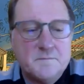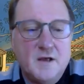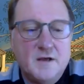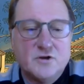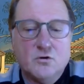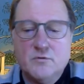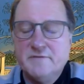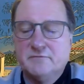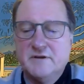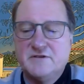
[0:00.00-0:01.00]
so
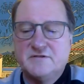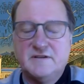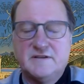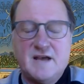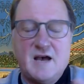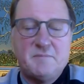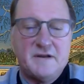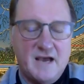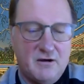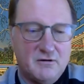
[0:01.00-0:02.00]
we've reached the top of
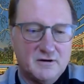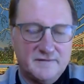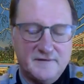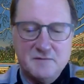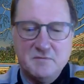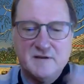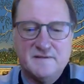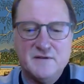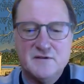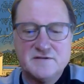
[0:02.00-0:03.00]
the hour. If anybody
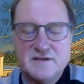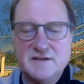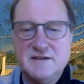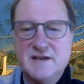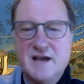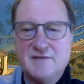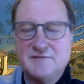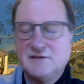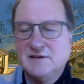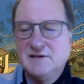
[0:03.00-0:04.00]
feels they need to have
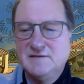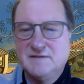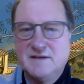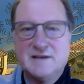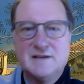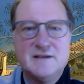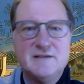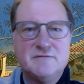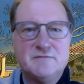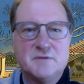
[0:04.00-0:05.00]
to leave, they can
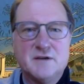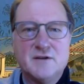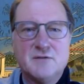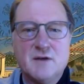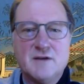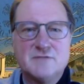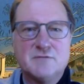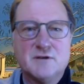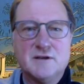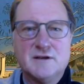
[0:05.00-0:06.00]
leave, but otherwise we're
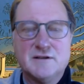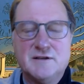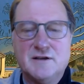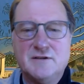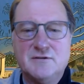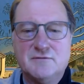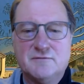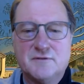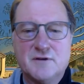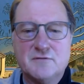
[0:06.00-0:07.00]
going to continue
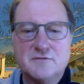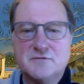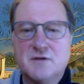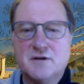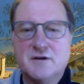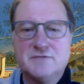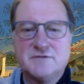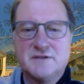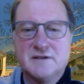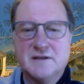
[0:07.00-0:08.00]
for those who are
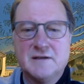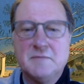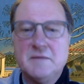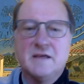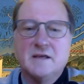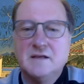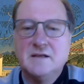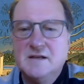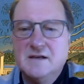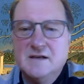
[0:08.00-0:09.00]
interested, like me.
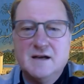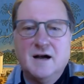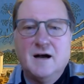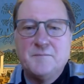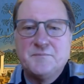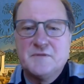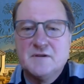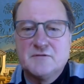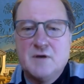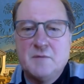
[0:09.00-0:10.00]

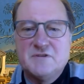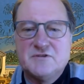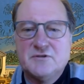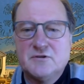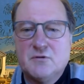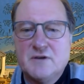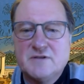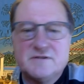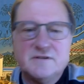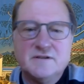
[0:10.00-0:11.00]
Swamit's third
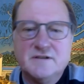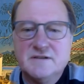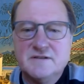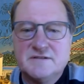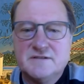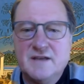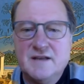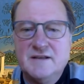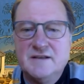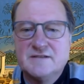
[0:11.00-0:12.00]
question is,
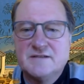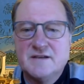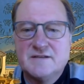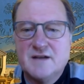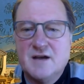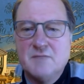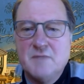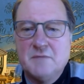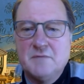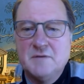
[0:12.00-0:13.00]
any insights on how memory